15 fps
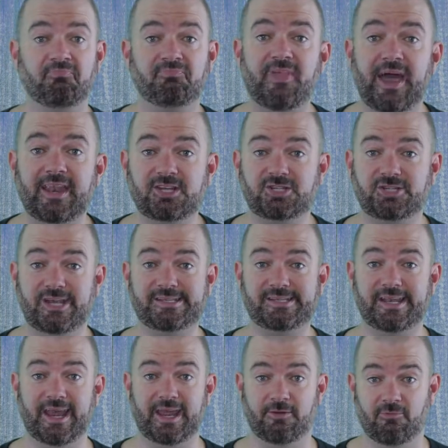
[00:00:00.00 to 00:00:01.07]
That is
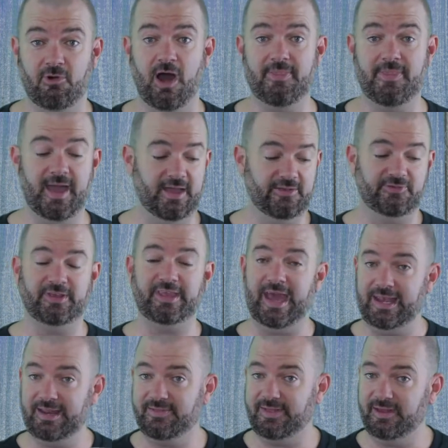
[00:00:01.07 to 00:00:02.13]
GTD right there. So
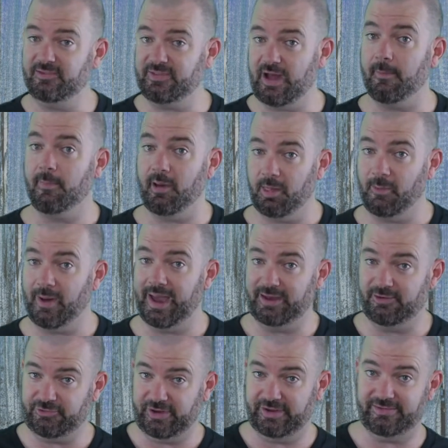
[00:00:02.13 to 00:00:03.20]
getting things done, by the way,
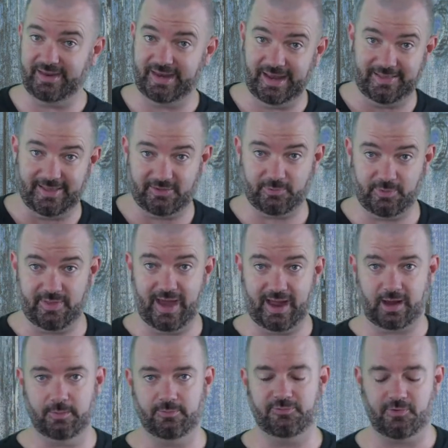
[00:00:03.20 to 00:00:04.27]
GTD, that's where that
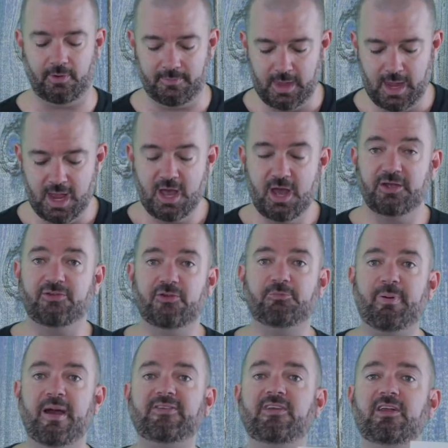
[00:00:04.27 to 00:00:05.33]
comes from. So it's
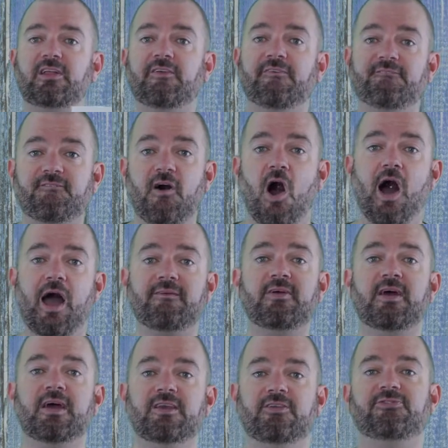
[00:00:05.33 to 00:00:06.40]
basically 5
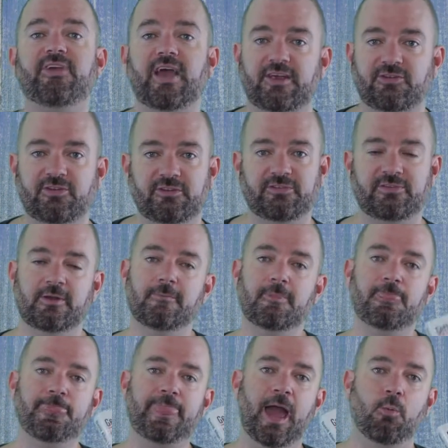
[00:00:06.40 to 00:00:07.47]
sections.
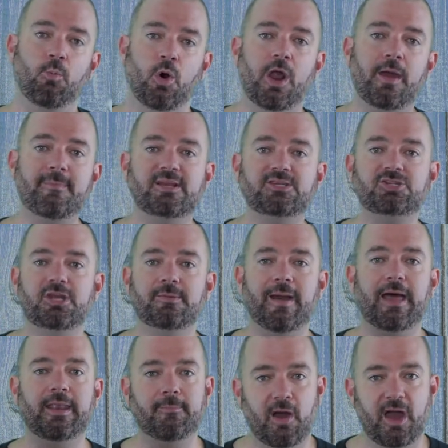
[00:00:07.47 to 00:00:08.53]
Now, what I mentioned
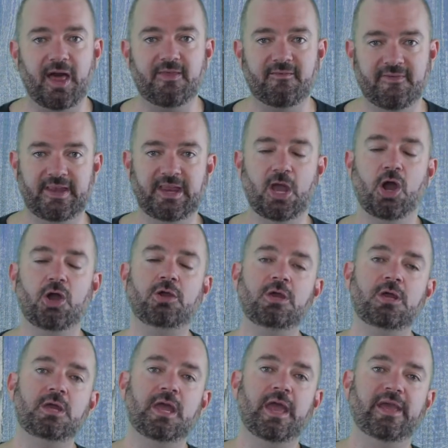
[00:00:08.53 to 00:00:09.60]
about in my other video
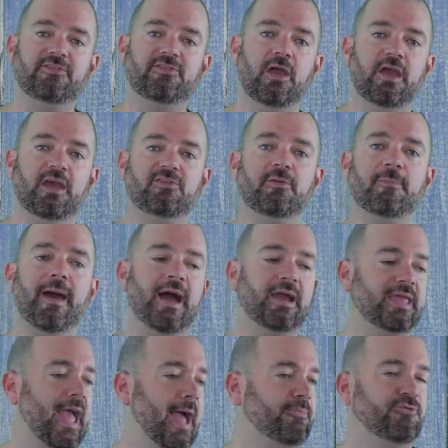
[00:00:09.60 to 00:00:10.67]
is
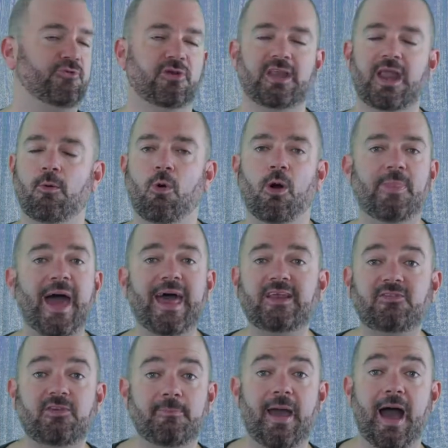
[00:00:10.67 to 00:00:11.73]
about capturing. Now, what that
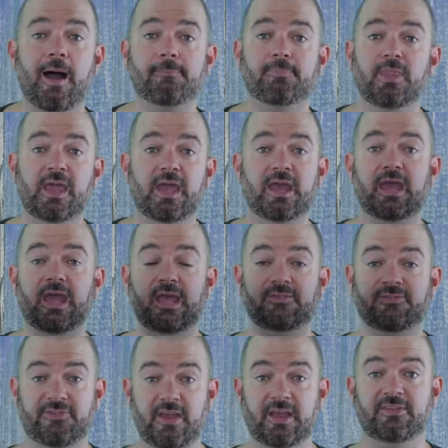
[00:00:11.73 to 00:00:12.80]
is about,
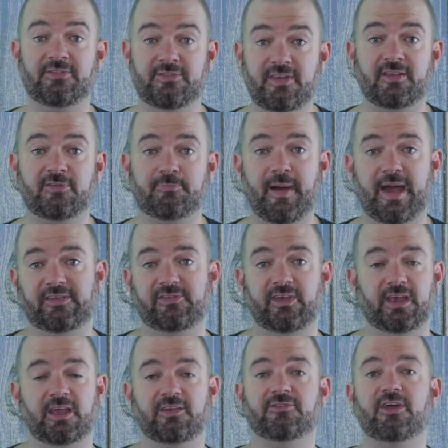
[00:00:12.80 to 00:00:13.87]
it's this
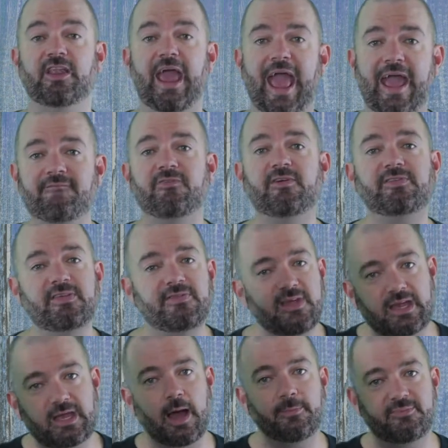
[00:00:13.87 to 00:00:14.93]
basic, is that everything
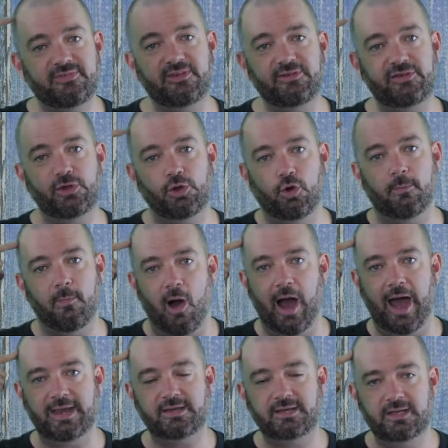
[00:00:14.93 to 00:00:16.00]
that comes into your
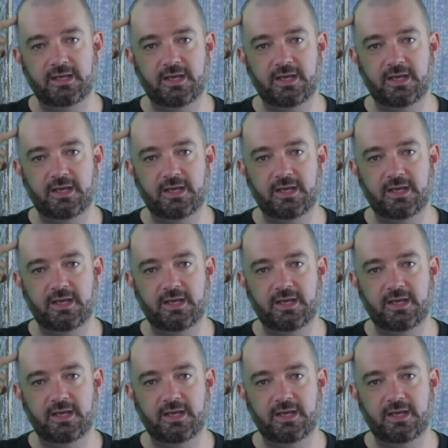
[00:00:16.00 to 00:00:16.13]
mind,